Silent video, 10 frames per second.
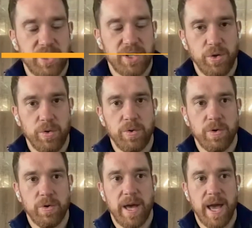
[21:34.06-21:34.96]
to
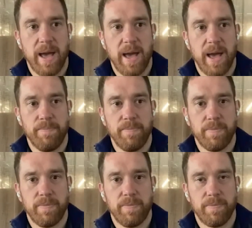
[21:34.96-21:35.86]

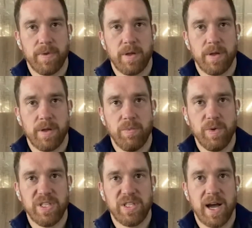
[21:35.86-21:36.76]
um,
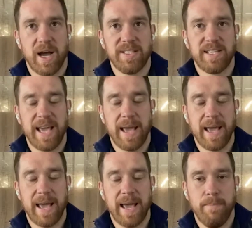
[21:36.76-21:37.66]
we start to
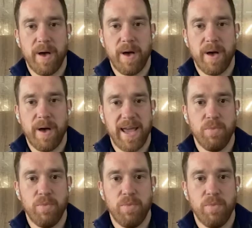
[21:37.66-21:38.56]
get more
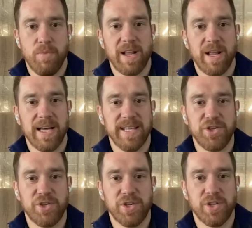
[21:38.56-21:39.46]
buy-in, more
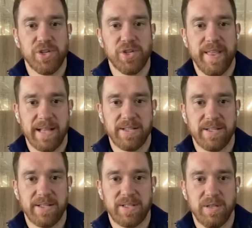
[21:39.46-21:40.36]
realization
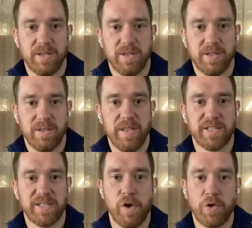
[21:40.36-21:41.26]
that
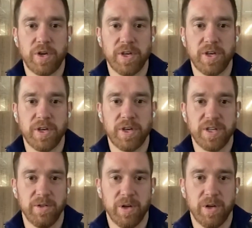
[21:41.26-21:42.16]
this
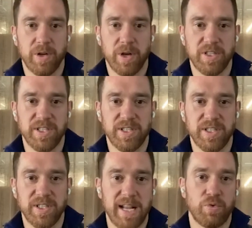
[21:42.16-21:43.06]
focus on on
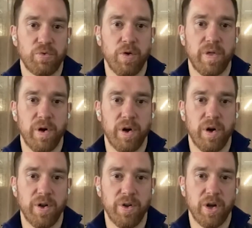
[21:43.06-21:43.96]
sustainable
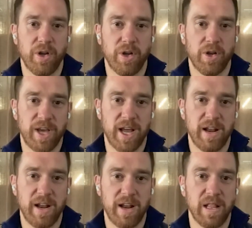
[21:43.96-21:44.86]
growth, on
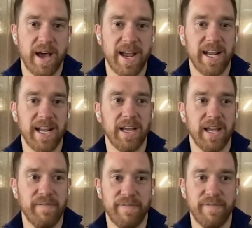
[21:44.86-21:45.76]
on kind of
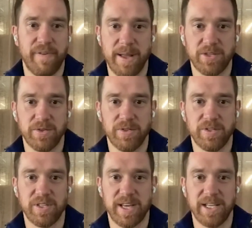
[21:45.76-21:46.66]
aligning
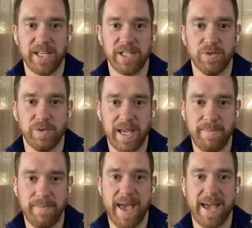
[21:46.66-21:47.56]
environmental and
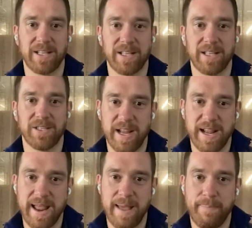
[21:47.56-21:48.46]
societal impact
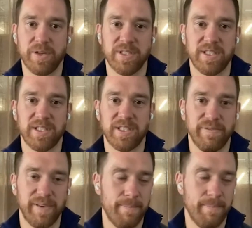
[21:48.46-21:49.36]
or net, net
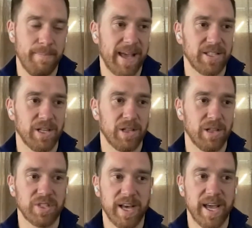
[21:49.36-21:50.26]
positive
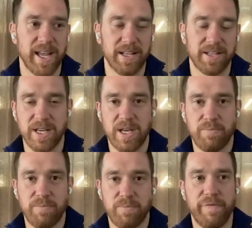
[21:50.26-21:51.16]
impact alongside
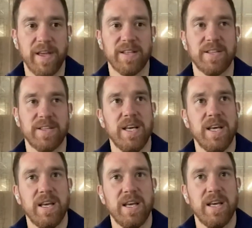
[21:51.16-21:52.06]
profit
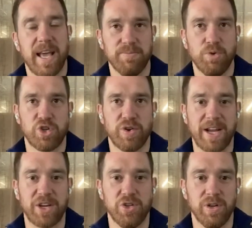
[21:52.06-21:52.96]
gets more
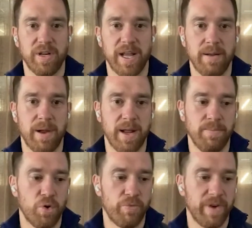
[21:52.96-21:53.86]
traction
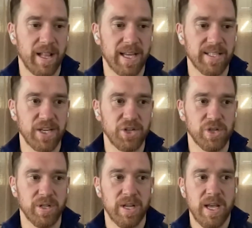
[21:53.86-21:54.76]
and, and more
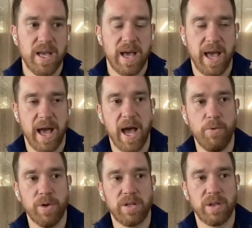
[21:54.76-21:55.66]
realization. Uh,
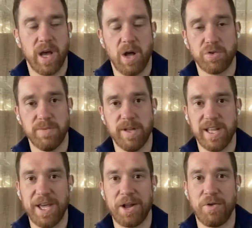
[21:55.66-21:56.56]
I would
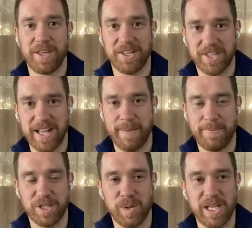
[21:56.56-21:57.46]
ultimately, I don't think it's going to
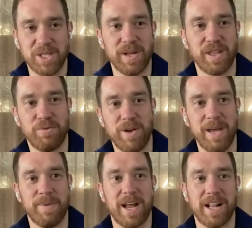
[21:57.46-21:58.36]
happen in
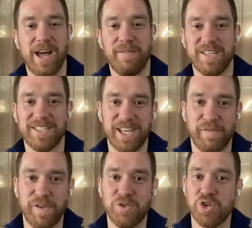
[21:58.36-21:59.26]
2023, but I'd love to see a
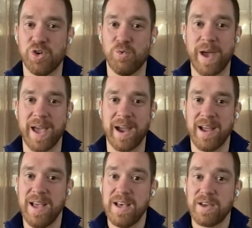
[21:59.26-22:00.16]
future where
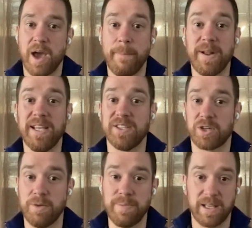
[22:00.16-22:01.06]
companies are
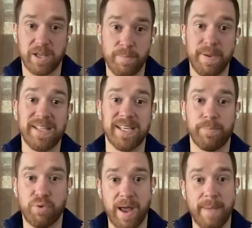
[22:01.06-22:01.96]
com- competing
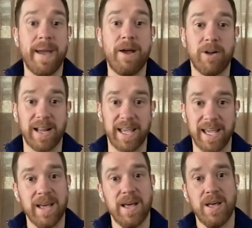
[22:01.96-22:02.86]
primarily
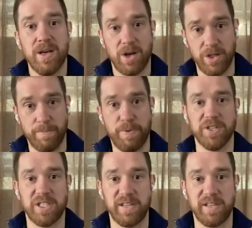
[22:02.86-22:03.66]
on the positive